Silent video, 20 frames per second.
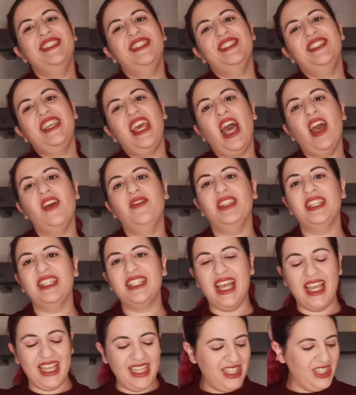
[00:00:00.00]
today I
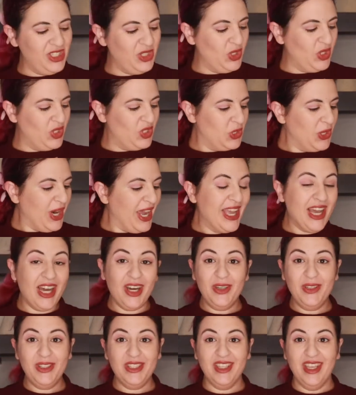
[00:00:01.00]
decided to try
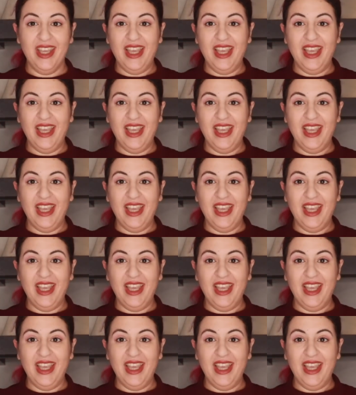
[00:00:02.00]
out,